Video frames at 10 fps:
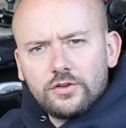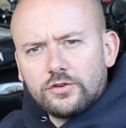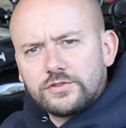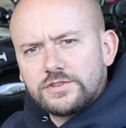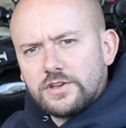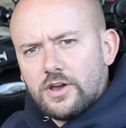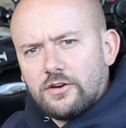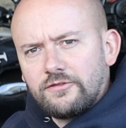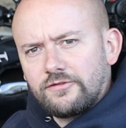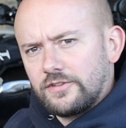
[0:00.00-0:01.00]
cut
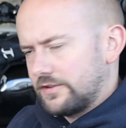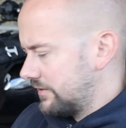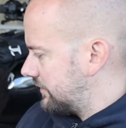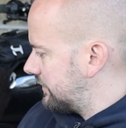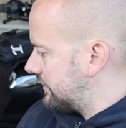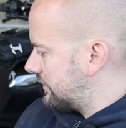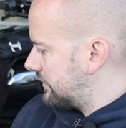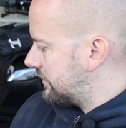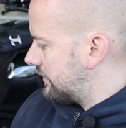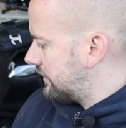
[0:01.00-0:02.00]
off
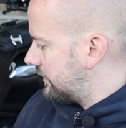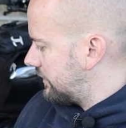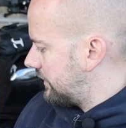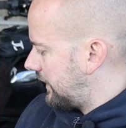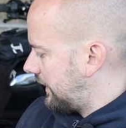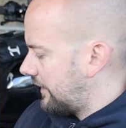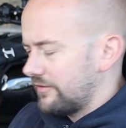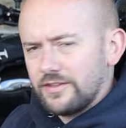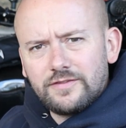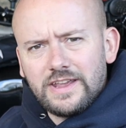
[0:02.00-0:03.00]
the
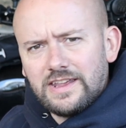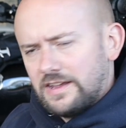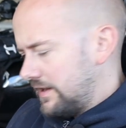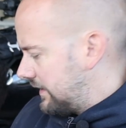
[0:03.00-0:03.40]
length of it,